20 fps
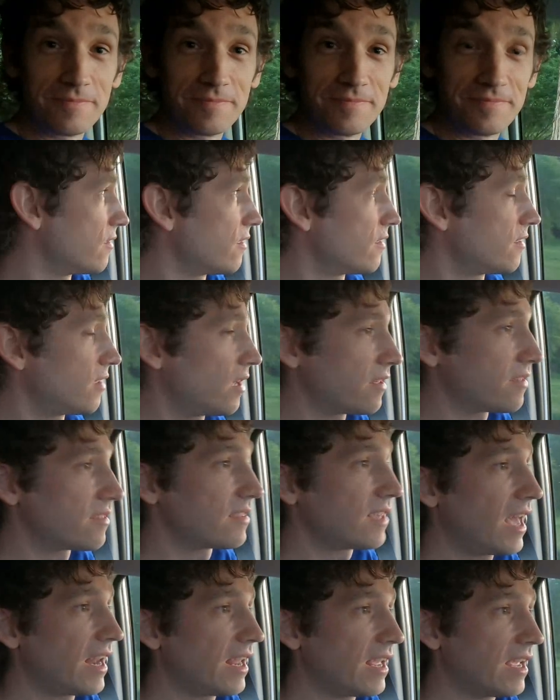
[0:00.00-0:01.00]
As the sun is
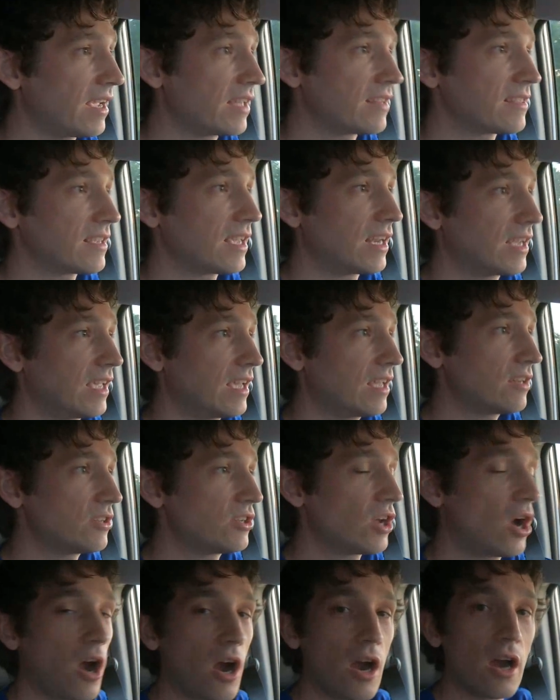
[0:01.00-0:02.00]
setting, it's gonna get
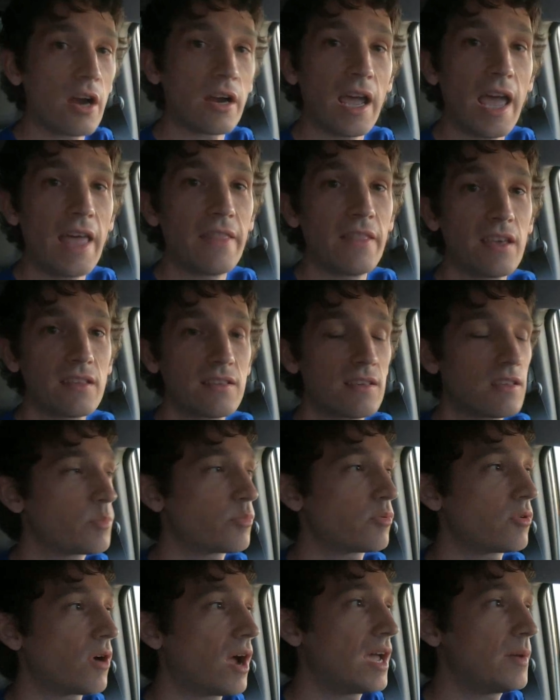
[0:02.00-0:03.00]
dark, and this is
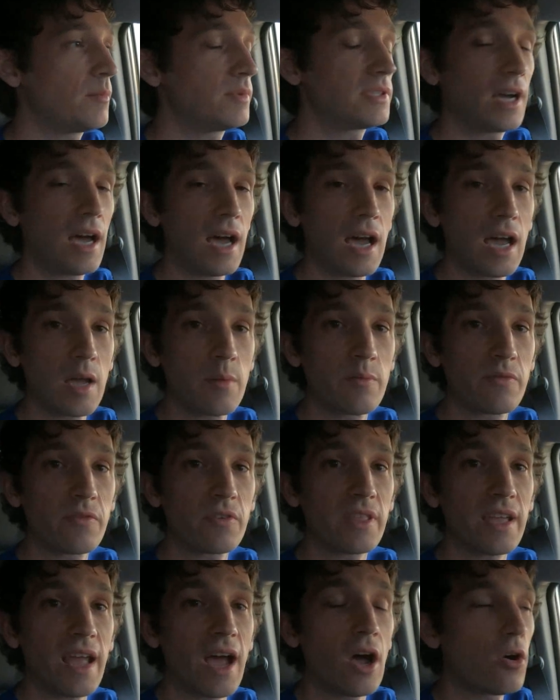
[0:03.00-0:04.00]
prime time
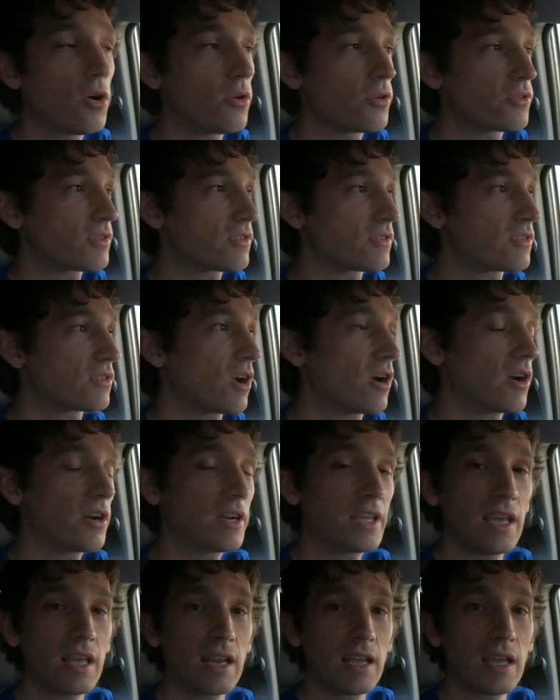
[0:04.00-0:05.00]
for the owls to
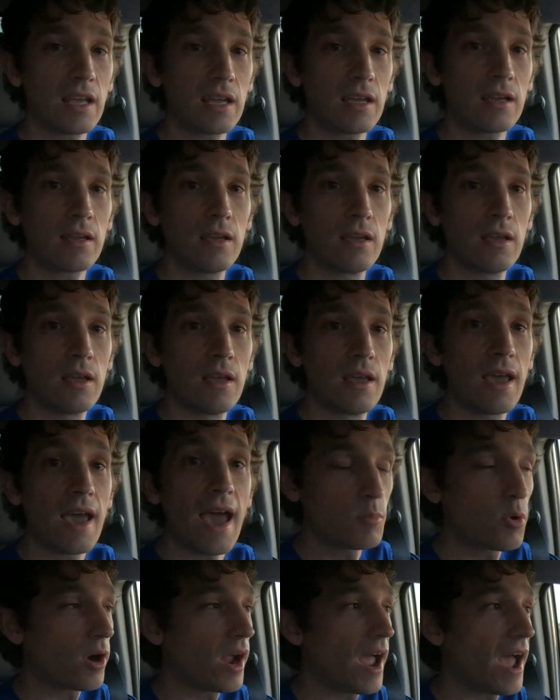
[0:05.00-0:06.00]
start getting
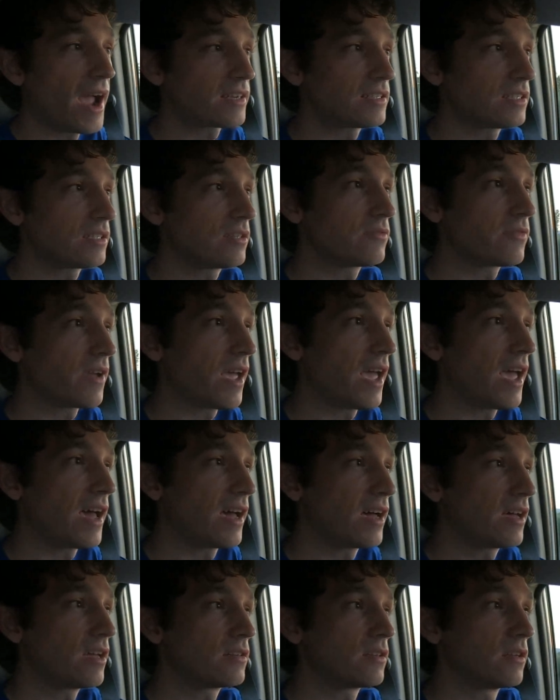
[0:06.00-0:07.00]
more active
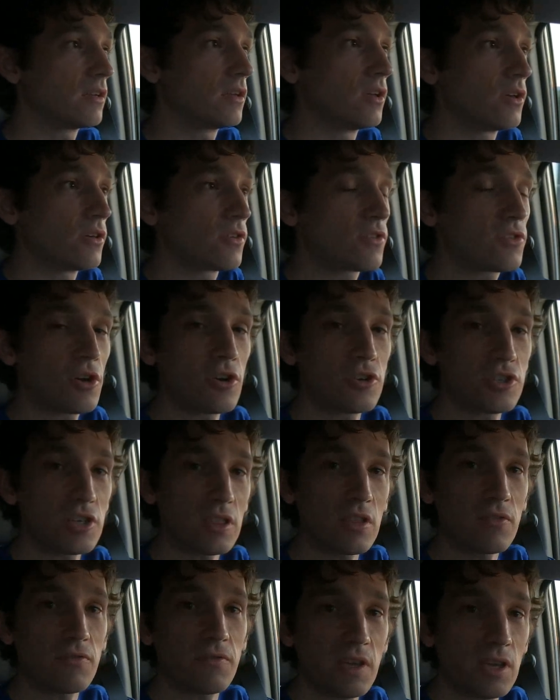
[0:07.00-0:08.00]
and
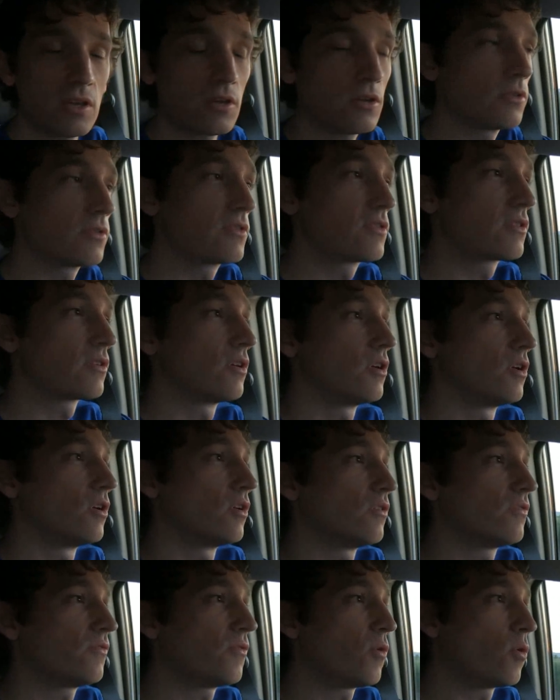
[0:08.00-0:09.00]
searching the fields
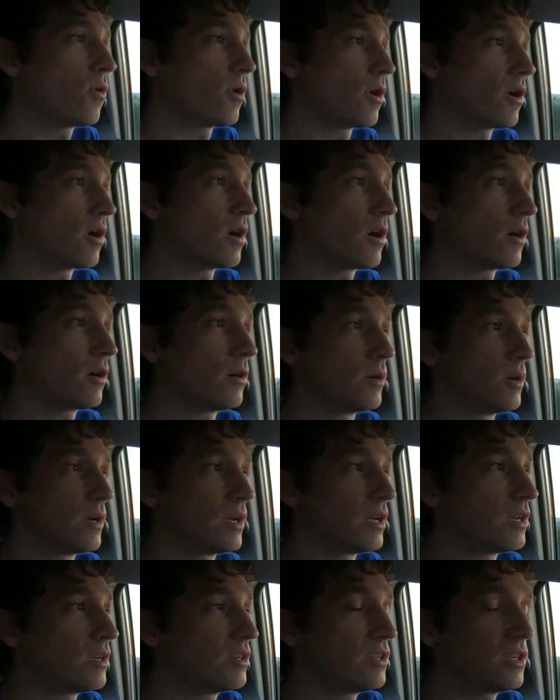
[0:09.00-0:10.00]
for
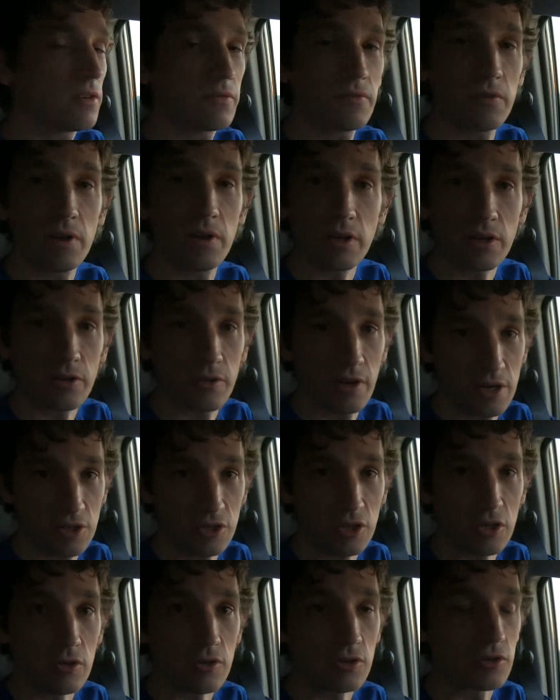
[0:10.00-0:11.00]
different
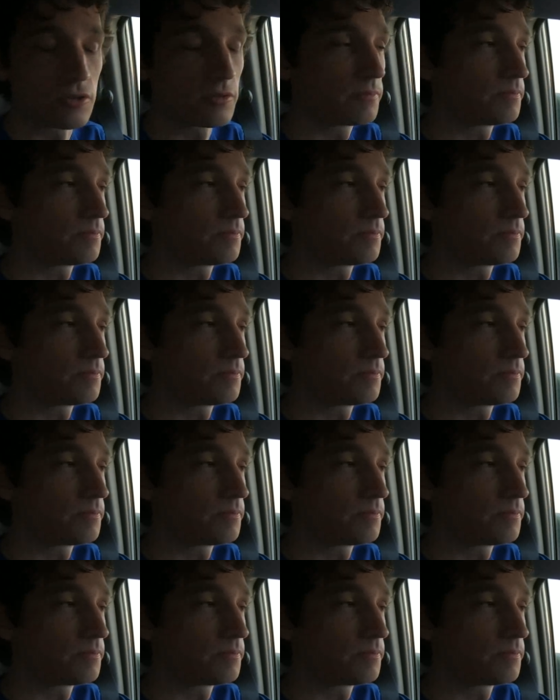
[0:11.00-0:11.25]
creatures.